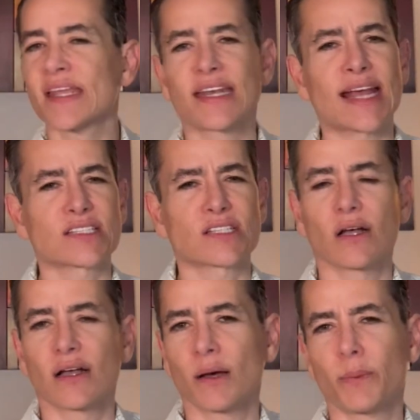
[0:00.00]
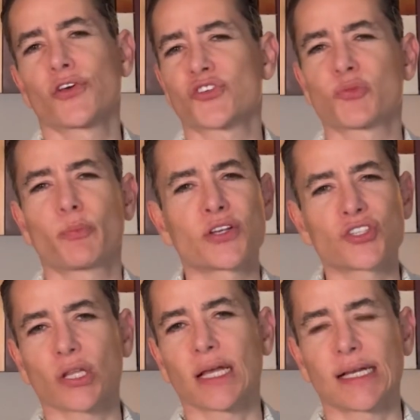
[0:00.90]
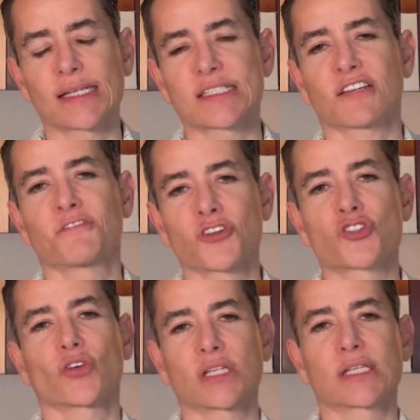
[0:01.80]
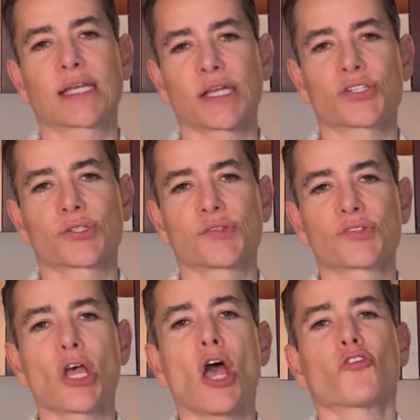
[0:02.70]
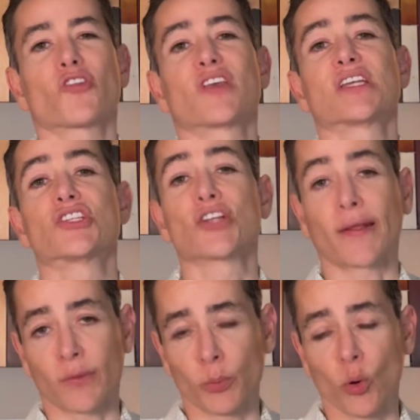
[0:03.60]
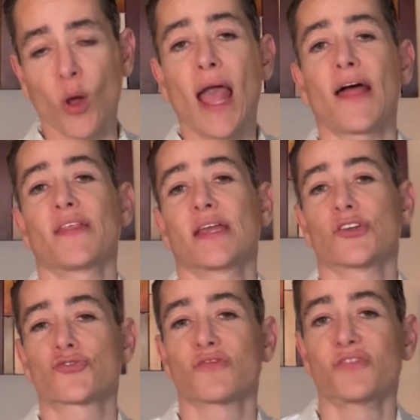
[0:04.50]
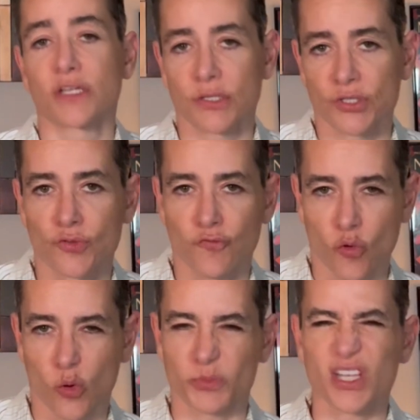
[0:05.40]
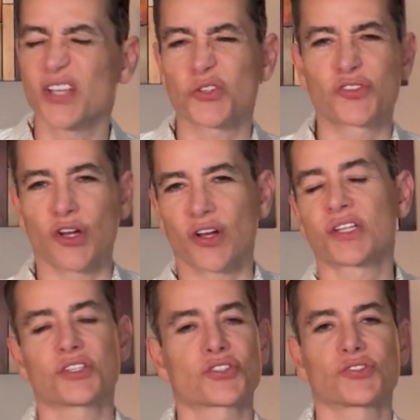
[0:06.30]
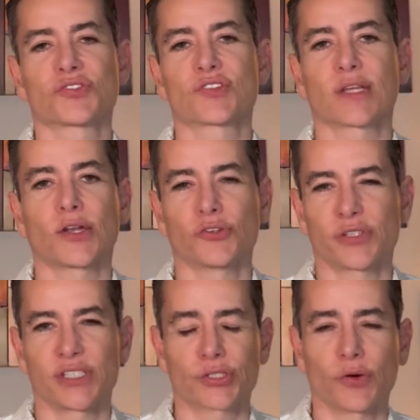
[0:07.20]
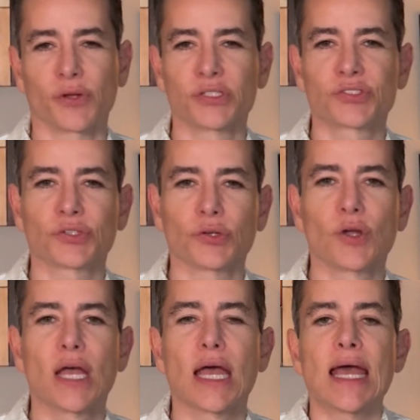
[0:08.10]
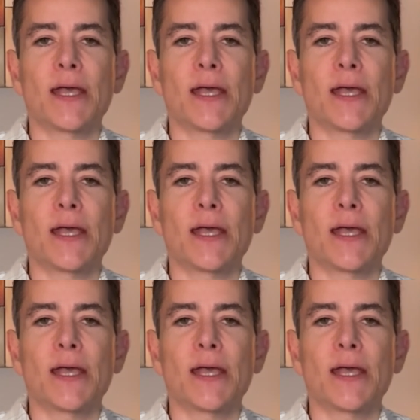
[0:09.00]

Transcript: And then it has a bunch of other specialized official indications for the injectable and the intravenous forms, esoteric conditions that I don't need to go into.